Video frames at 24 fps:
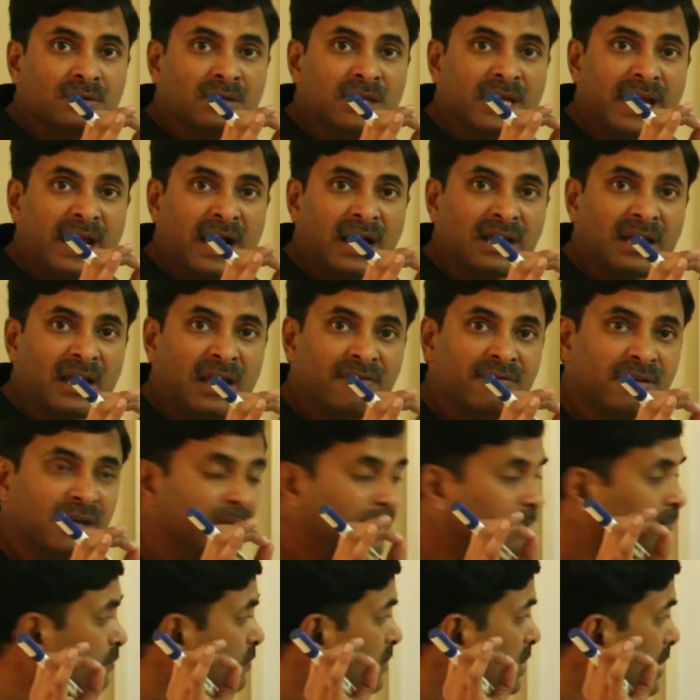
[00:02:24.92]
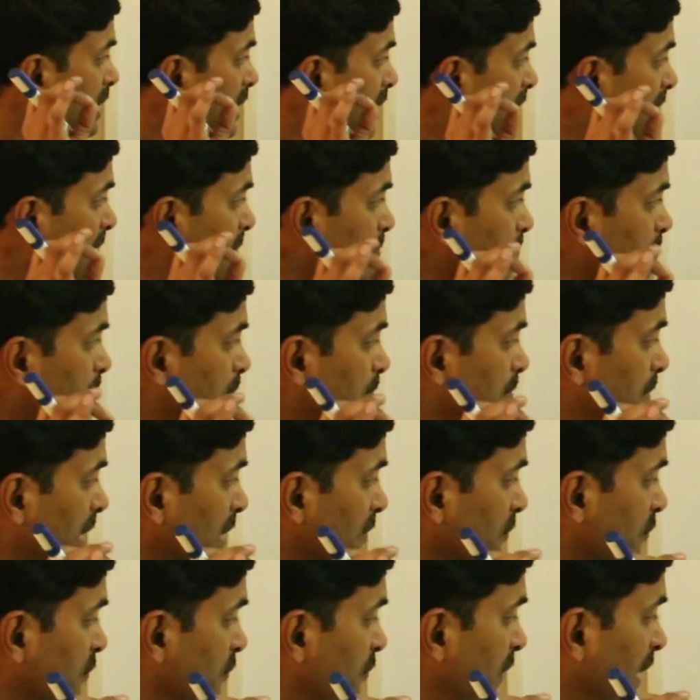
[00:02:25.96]
they are having
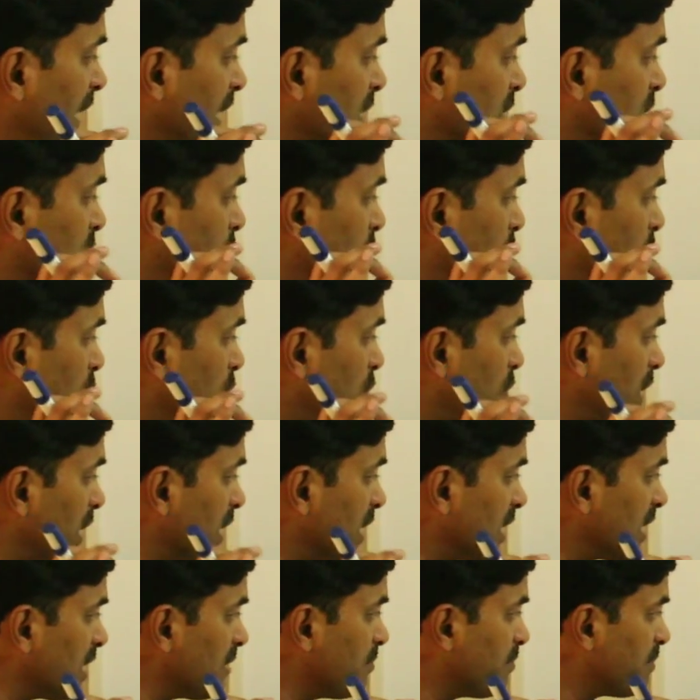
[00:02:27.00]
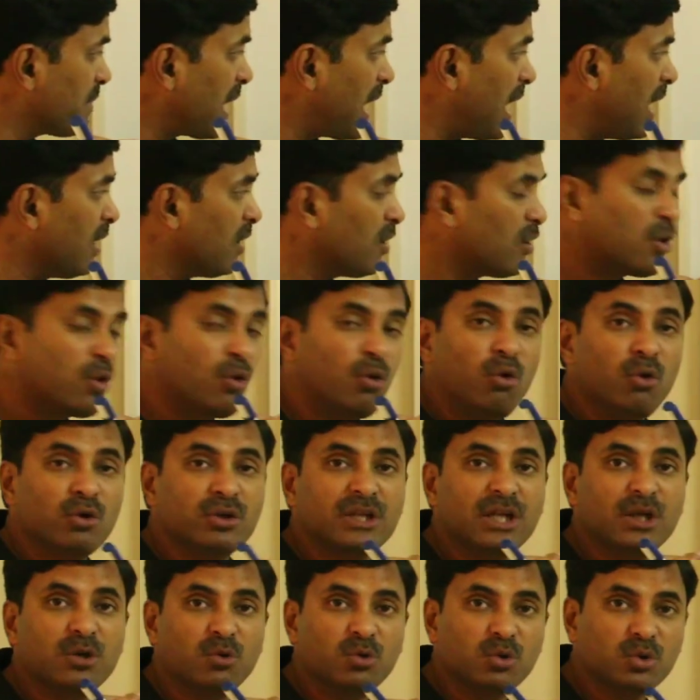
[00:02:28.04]
imperfect vertebra
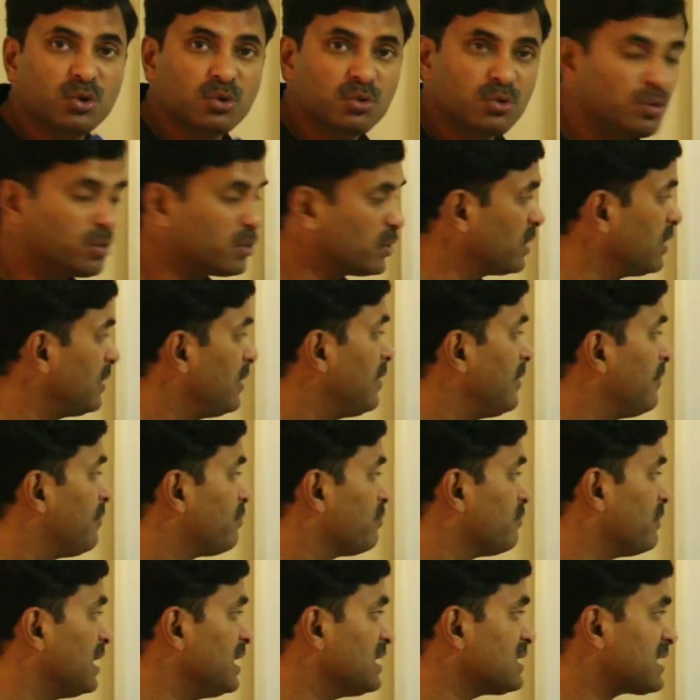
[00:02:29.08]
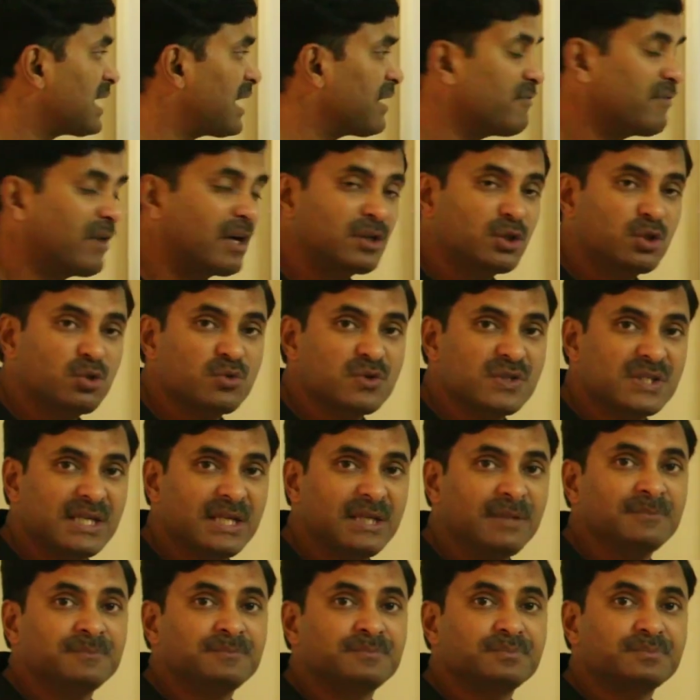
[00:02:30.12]
on the notochord means I want to
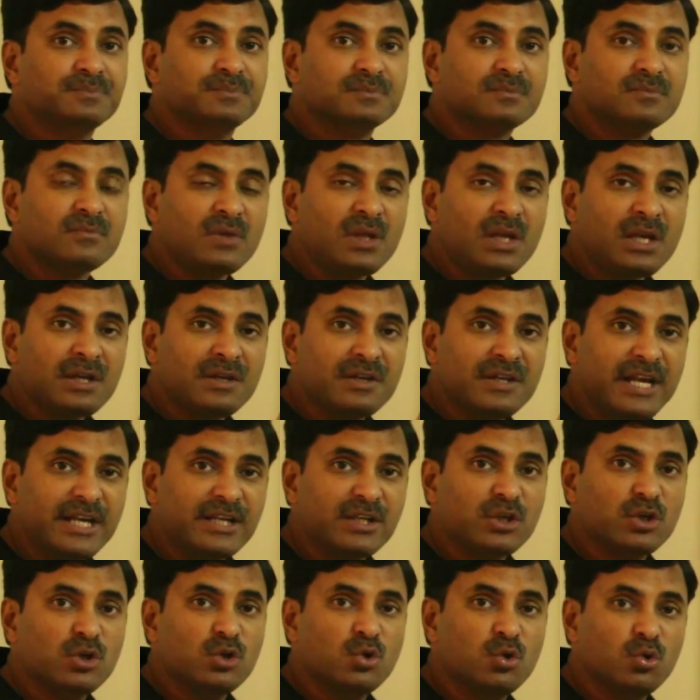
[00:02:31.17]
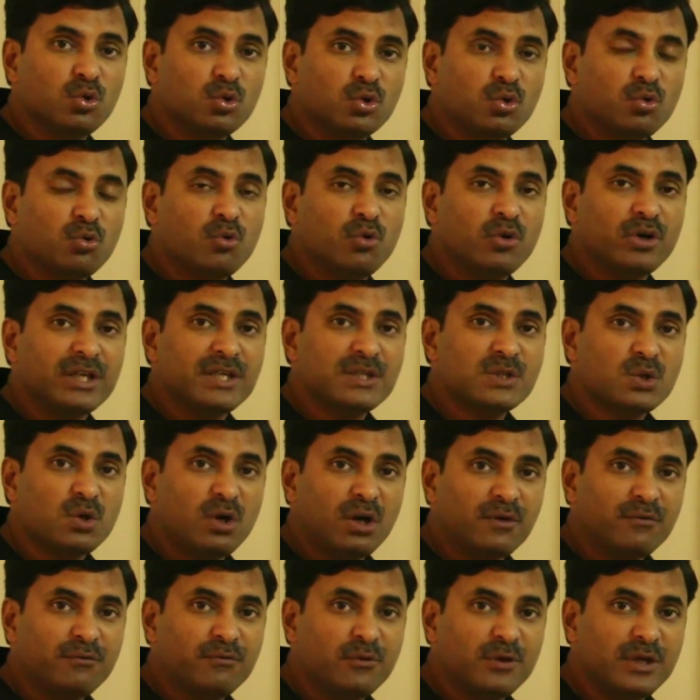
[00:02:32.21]
say that notochord is
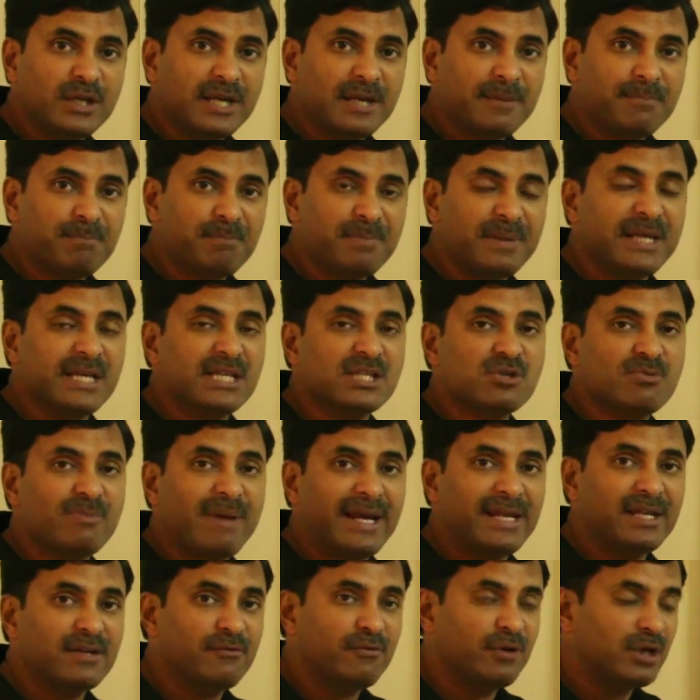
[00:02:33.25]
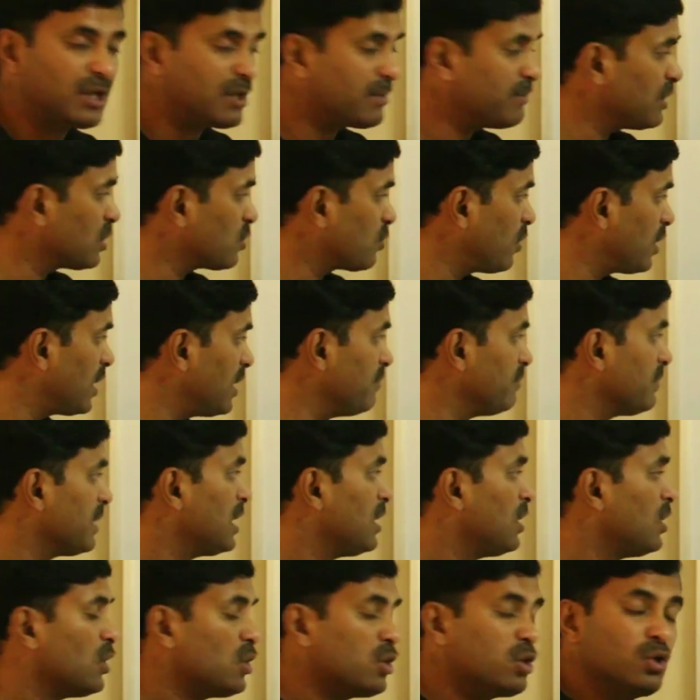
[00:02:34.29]
not fully replaced by the vertebral column.
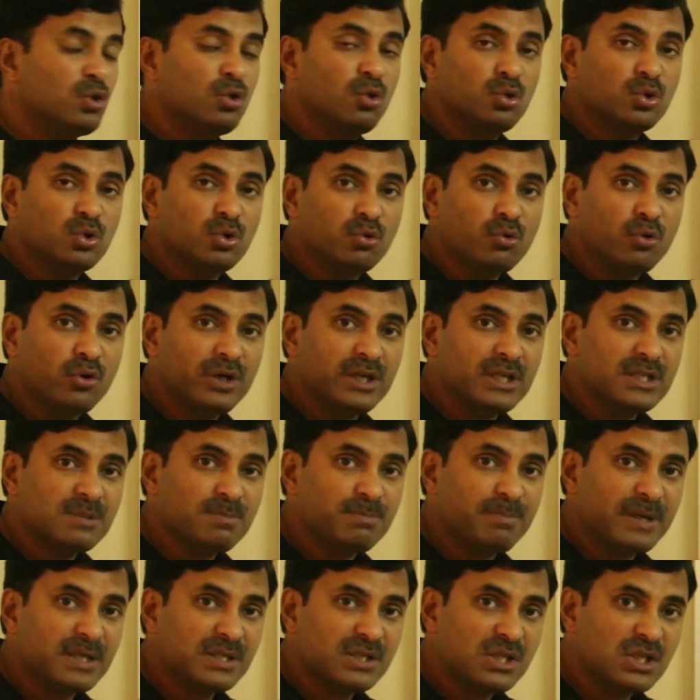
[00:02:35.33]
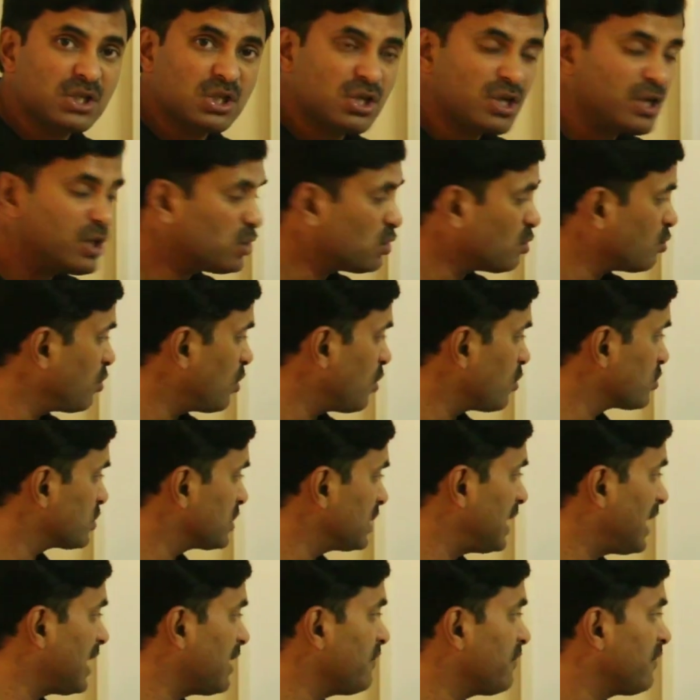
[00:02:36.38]
Notochord is persistent throughout
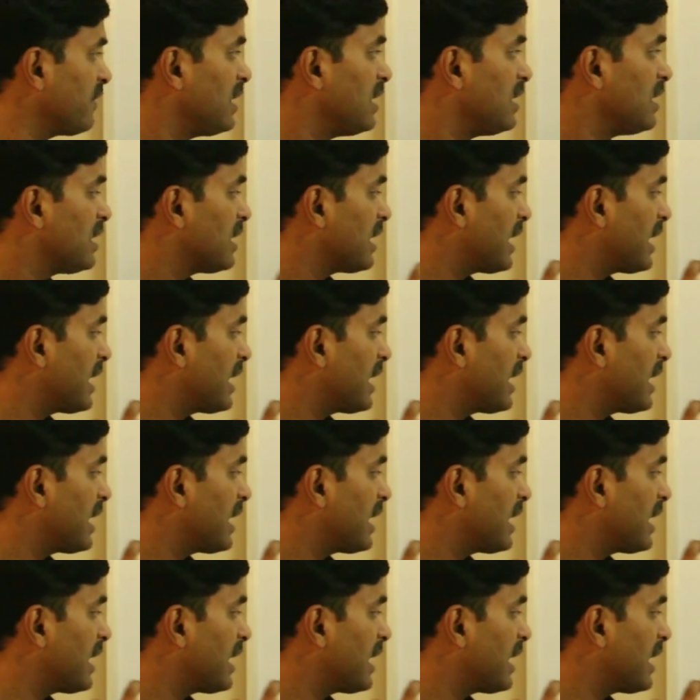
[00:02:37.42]
the life